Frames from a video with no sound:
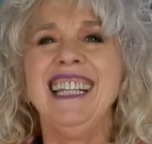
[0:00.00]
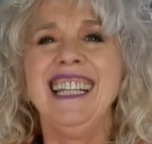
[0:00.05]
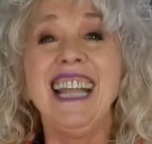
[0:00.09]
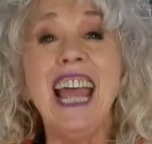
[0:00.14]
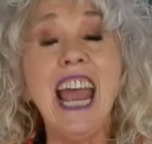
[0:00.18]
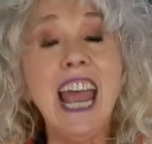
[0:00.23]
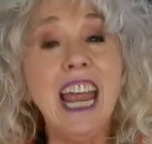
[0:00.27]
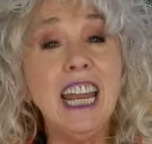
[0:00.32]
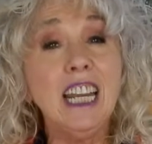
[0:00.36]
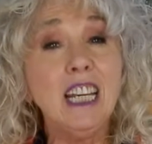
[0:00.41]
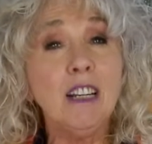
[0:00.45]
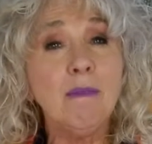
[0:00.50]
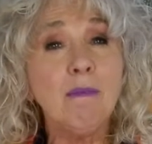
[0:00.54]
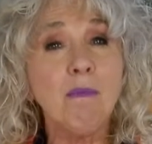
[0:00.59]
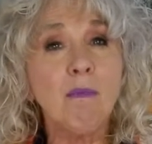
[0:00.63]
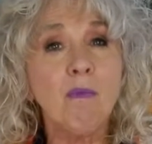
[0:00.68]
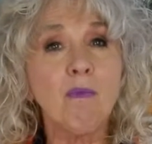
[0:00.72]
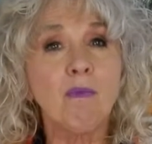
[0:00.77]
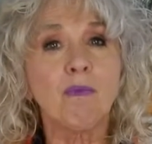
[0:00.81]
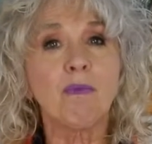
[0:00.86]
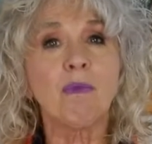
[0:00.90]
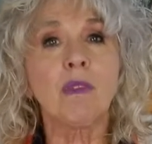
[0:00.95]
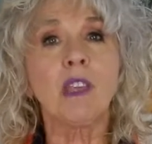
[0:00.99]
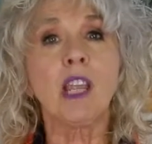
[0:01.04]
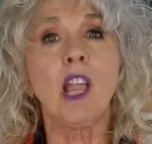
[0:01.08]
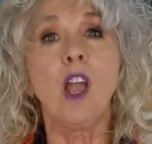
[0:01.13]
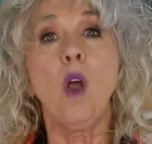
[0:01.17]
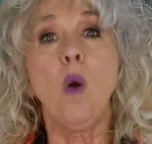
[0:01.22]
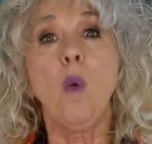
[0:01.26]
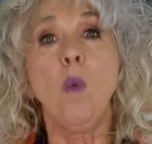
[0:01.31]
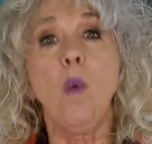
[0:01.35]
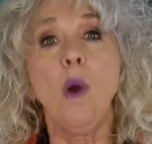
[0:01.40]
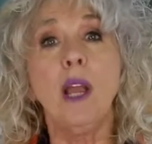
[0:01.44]
Then
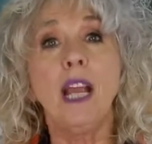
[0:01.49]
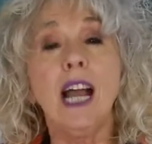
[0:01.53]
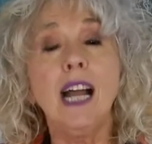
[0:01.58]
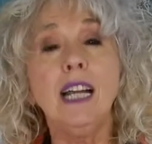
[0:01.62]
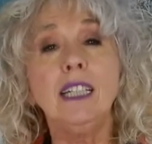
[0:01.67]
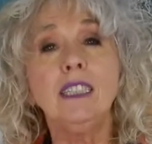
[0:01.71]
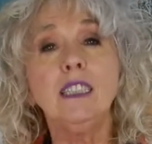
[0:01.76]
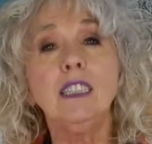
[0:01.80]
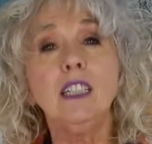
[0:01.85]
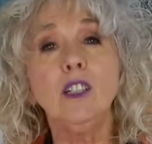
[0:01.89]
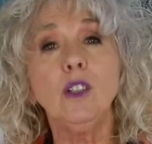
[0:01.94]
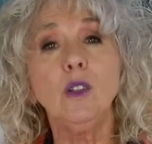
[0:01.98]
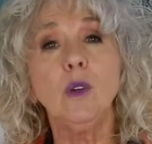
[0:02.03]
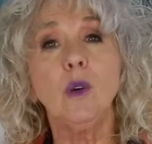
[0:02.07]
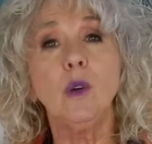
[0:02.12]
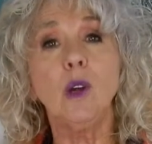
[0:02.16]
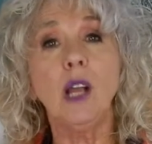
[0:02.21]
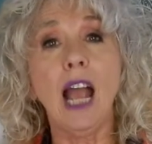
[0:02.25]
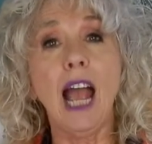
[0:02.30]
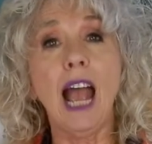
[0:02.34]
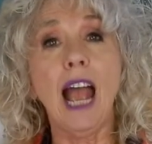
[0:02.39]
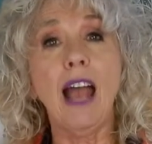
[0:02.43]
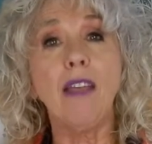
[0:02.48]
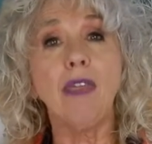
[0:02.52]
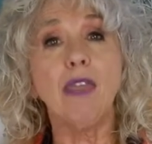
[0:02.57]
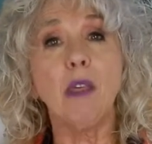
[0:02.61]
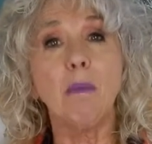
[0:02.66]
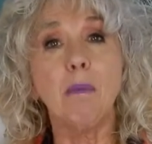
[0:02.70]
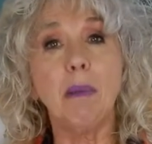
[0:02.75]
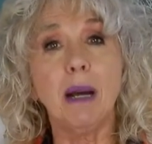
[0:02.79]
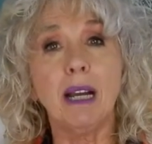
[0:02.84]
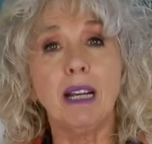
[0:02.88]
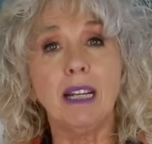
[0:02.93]
we're going to look at
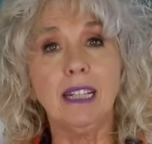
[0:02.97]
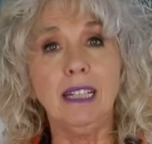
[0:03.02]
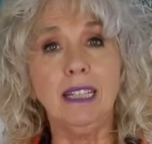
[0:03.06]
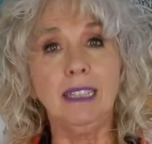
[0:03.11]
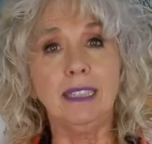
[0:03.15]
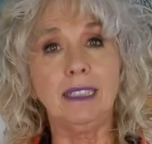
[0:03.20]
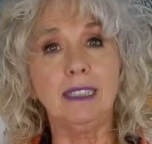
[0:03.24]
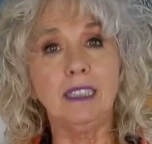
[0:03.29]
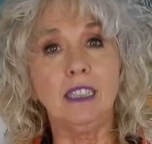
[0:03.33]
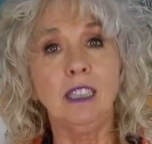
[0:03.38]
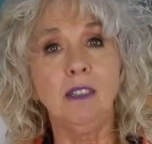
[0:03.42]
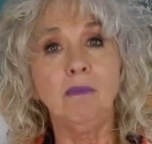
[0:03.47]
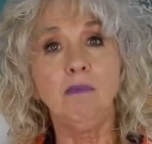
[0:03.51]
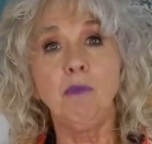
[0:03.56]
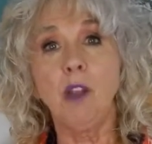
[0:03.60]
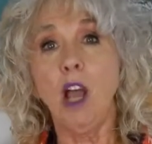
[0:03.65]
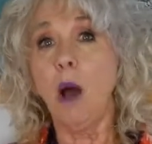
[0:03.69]
the bucket list.